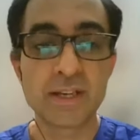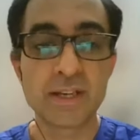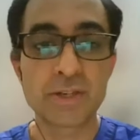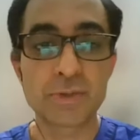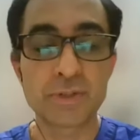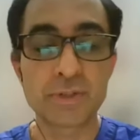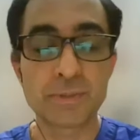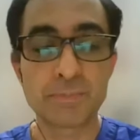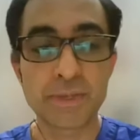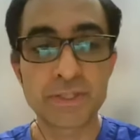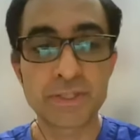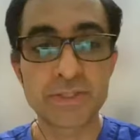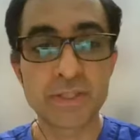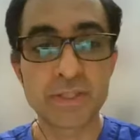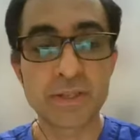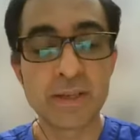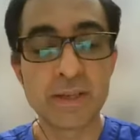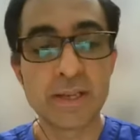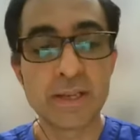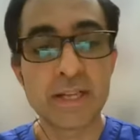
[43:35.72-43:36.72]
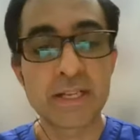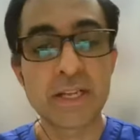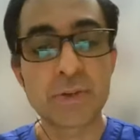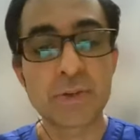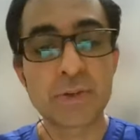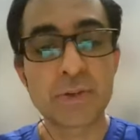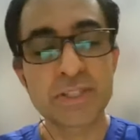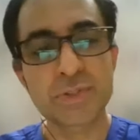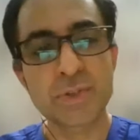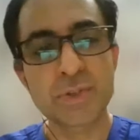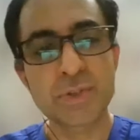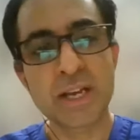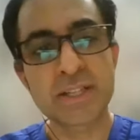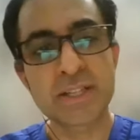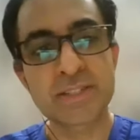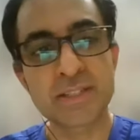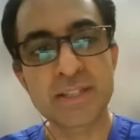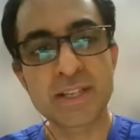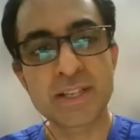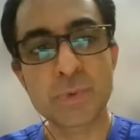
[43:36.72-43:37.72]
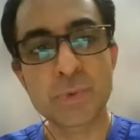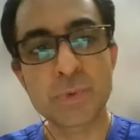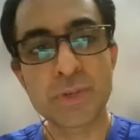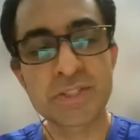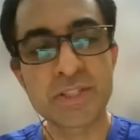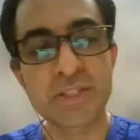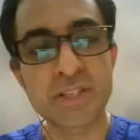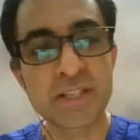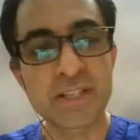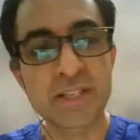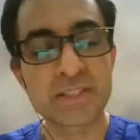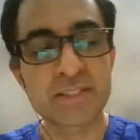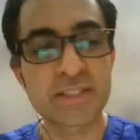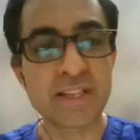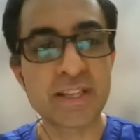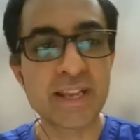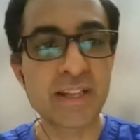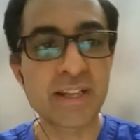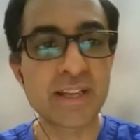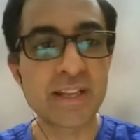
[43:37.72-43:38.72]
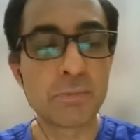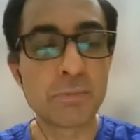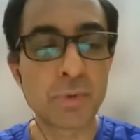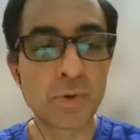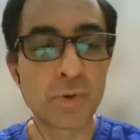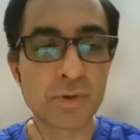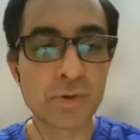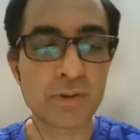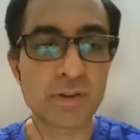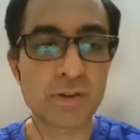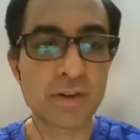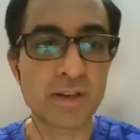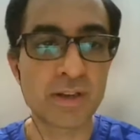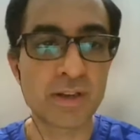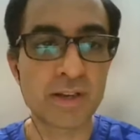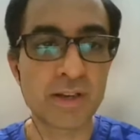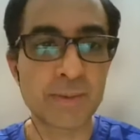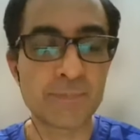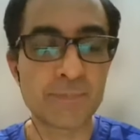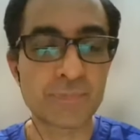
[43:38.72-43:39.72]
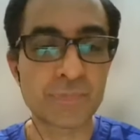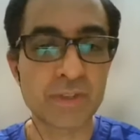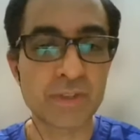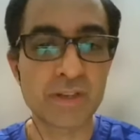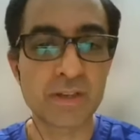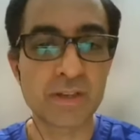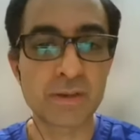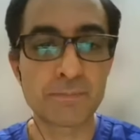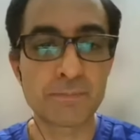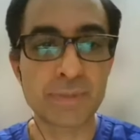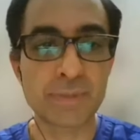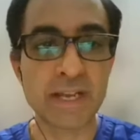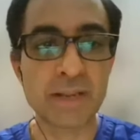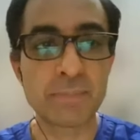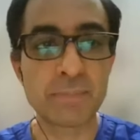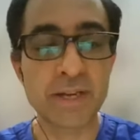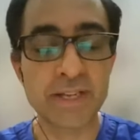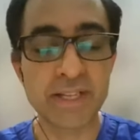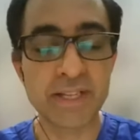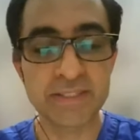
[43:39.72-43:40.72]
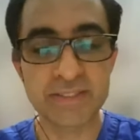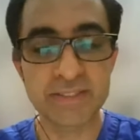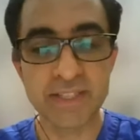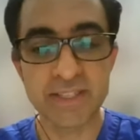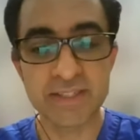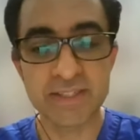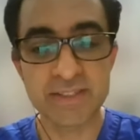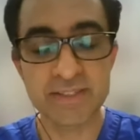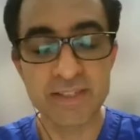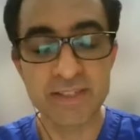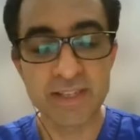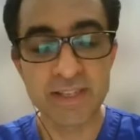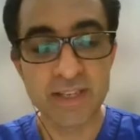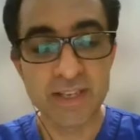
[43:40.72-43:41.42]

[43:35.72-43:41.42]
the patient. Now, just to answer that question in a slightly more pragmatic sense,